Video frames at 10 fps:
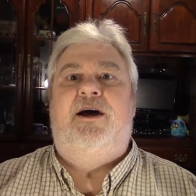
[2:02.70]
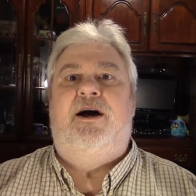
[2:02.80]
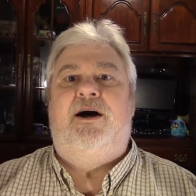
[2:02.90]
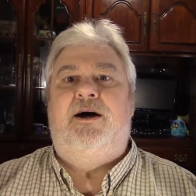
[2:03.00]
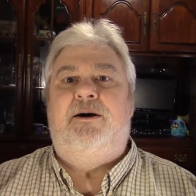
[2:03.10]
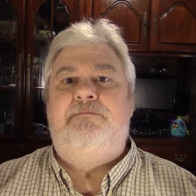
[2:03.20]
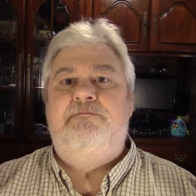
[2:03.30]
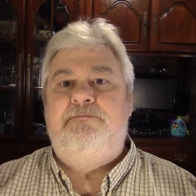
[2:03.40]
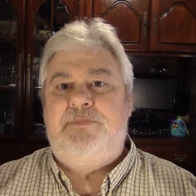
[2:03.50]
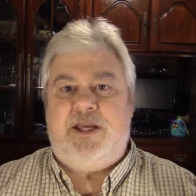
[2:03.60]
Um,
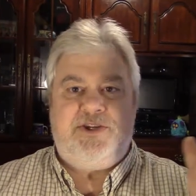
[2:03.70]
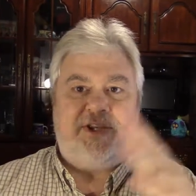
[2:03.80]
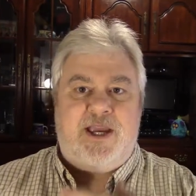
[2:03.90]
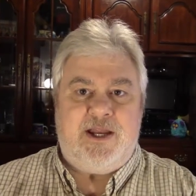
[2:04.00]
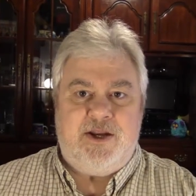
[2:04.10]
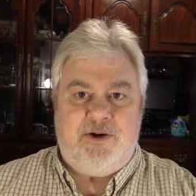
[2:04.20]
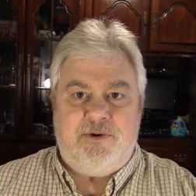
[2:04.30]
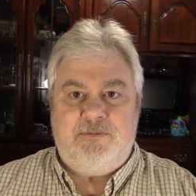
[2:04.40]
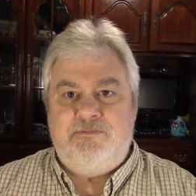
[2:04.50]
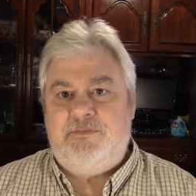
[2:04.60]
next thing I
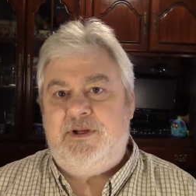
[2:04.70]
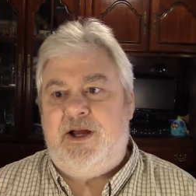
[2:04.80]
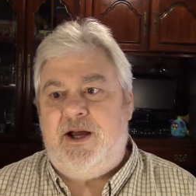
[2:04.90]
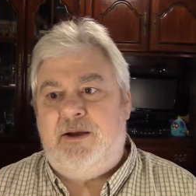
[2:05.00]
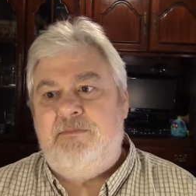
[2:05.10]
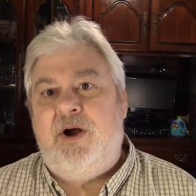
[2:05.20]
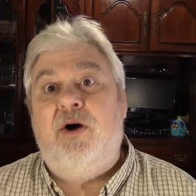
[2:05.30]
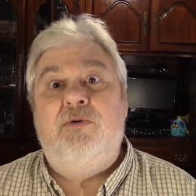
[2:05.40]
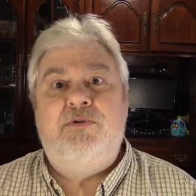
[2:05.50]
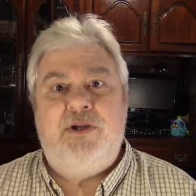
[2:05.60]
know, um,
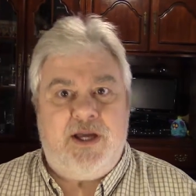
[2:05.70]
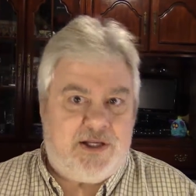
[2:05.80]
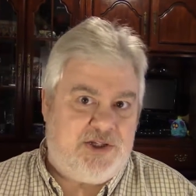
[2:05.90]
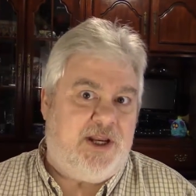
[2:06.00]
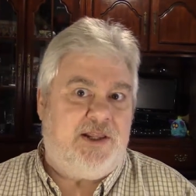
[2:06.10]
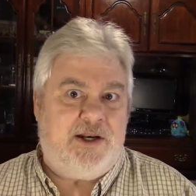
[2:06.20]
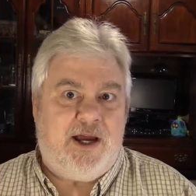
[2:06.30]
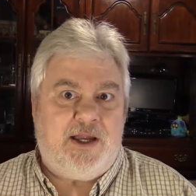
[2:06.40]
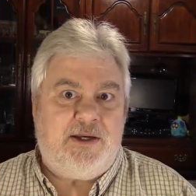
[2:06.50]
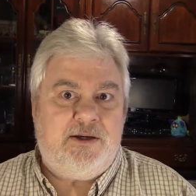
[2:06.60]
oh, you got to stay the
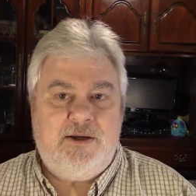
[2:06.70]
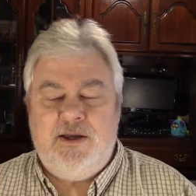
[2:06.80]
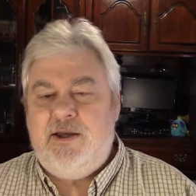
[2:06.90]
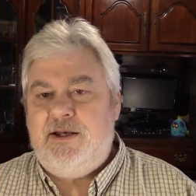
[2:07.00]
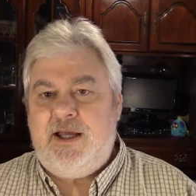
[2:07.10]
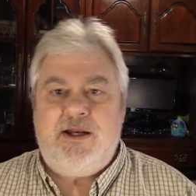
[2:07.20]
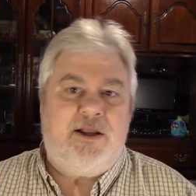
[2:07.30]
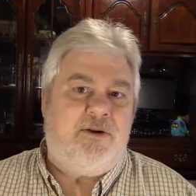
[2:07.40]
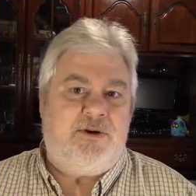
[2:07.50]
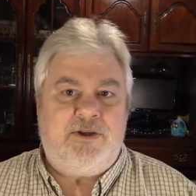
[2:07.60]
night. Now,
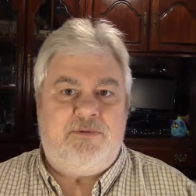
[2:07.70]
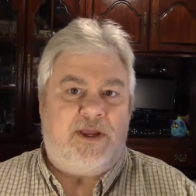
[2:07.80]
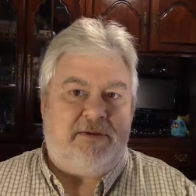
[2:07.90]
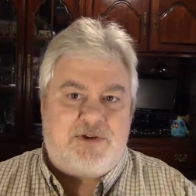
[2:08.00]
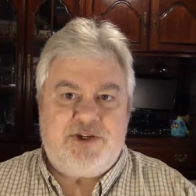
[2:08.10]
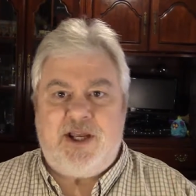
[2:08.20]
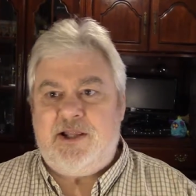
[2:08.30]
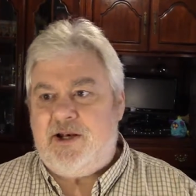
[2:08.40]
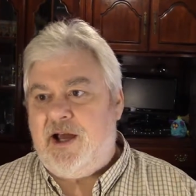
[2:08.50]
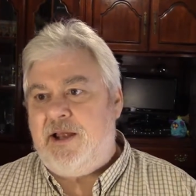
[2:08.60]
not only do we have to stay
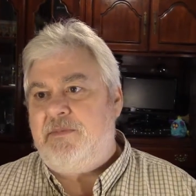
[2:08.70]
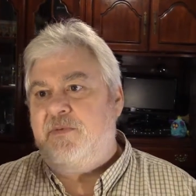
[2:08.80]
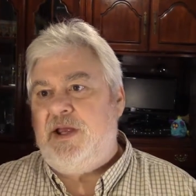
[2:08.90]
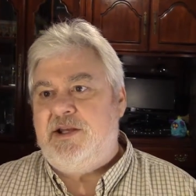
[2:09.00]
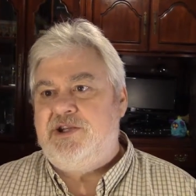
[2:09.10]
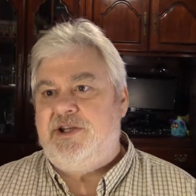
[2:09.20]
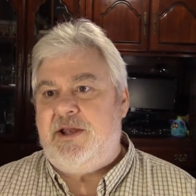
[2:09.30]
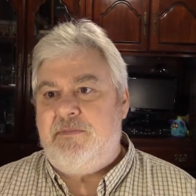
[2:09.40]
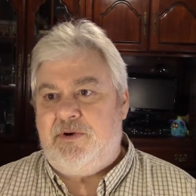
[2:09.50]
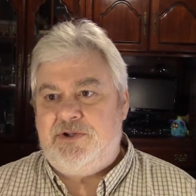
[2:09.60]
the night, but we had to
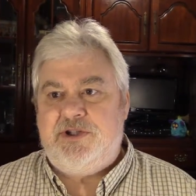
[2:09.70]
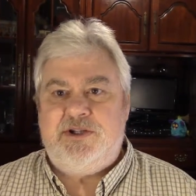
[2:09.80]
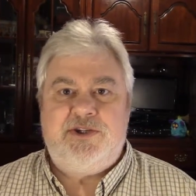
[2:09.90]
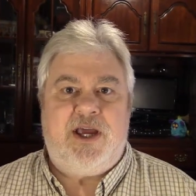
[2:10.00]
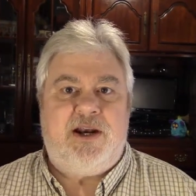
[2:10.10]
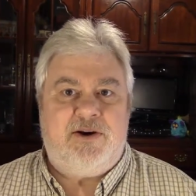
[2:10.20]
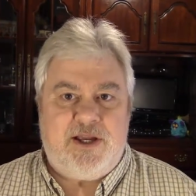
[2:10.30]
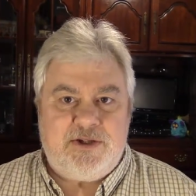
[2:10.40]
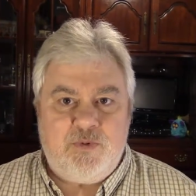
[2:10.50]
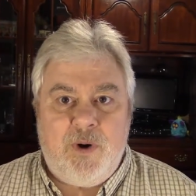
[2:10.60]
stay most
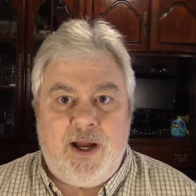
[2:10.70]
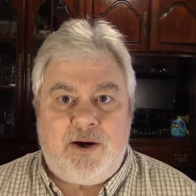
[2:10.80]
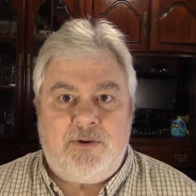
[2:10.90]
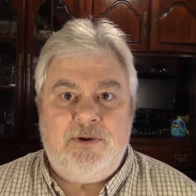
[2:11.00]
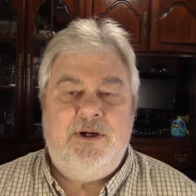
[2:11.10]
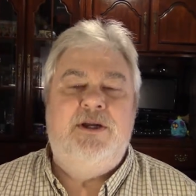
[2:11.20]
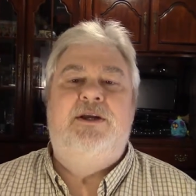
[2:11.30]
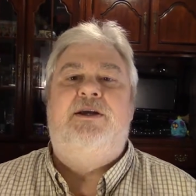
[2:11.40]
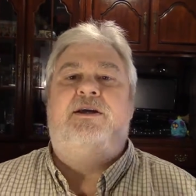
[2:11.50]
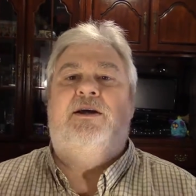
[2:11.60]
Saturday as well.
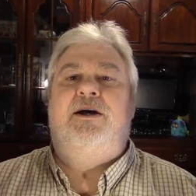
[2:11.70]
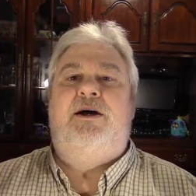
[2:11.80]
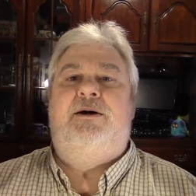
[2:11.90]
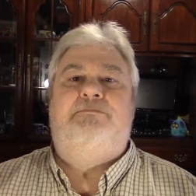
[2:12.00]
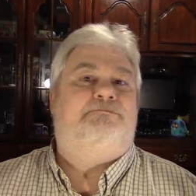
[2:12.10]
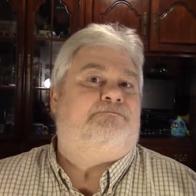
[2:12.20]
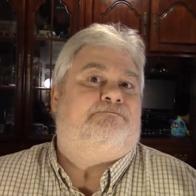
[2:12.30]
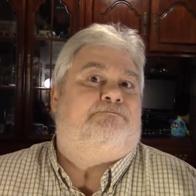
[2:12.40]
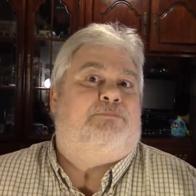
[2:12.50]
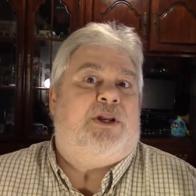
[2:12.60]

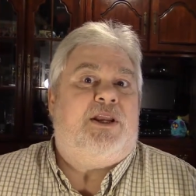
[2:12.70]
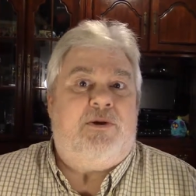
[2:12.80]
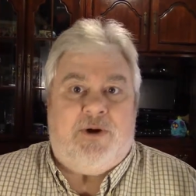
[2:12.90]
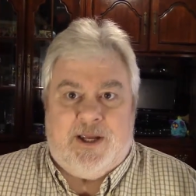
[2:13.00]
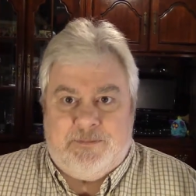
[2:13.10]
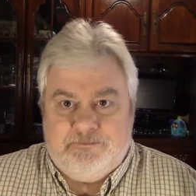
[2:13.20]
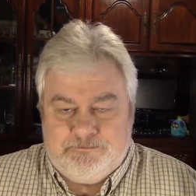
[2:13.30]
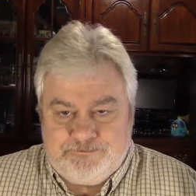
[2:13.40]
Um, but anyway,